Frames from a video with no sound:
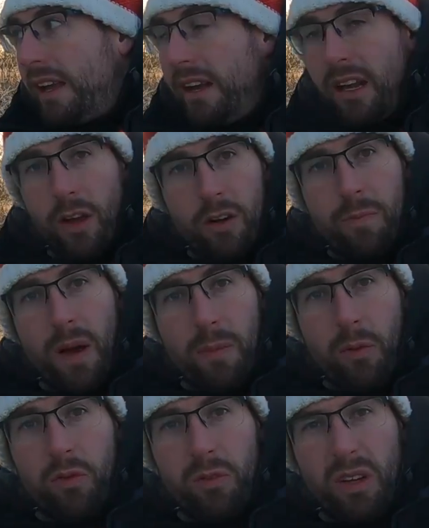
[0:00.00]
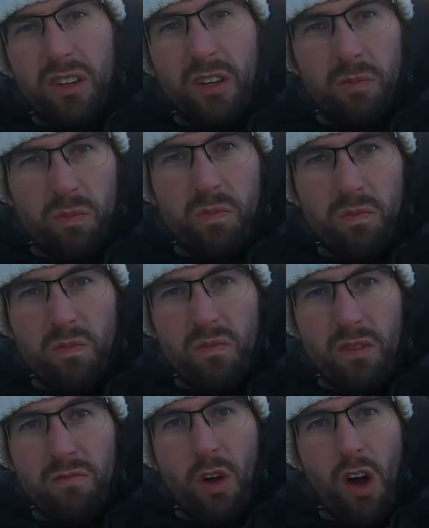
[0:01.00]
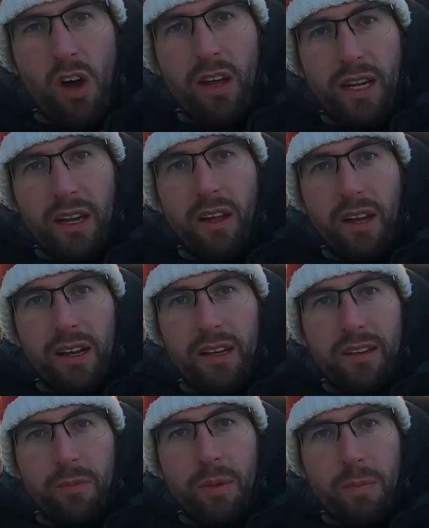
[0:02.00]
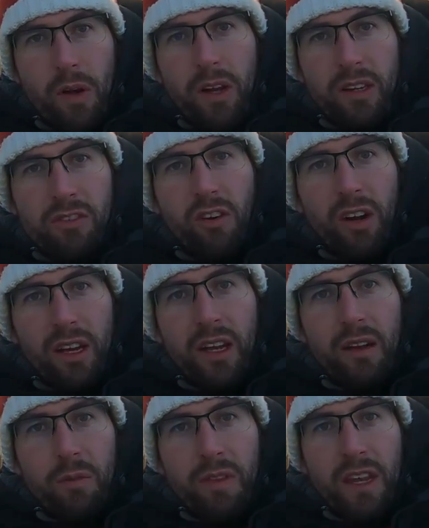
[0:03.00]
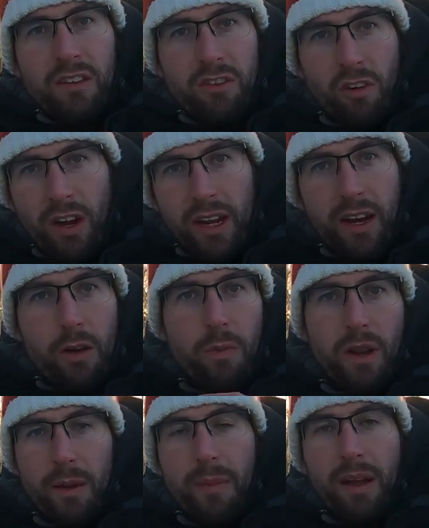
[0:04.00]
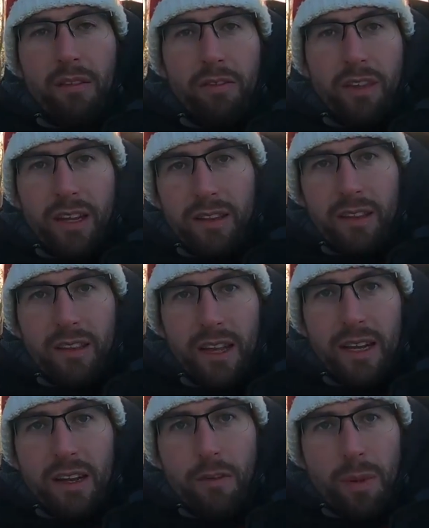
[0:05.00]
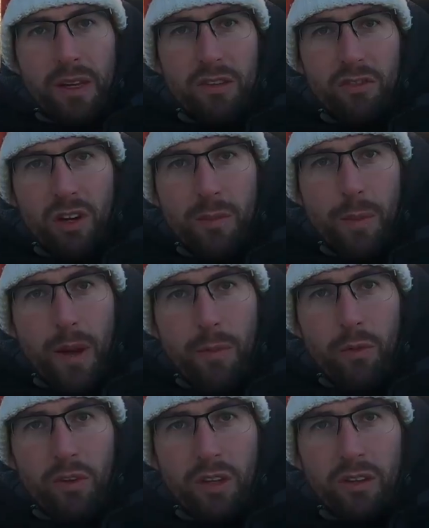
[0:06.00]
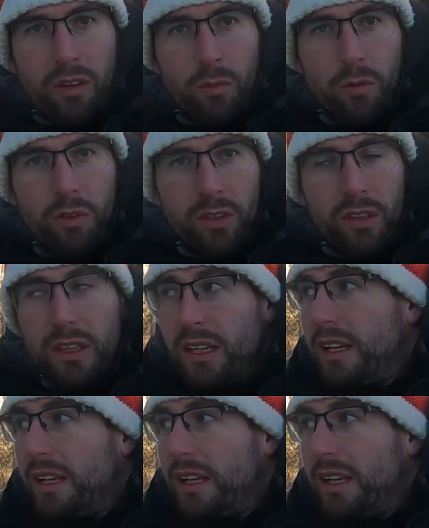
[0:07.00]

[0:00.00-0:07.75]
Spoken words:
and a load of bubbles, which is highly likely to be pike striking. When they strike and open their mouth, they leave a big stream of bubbles under the water.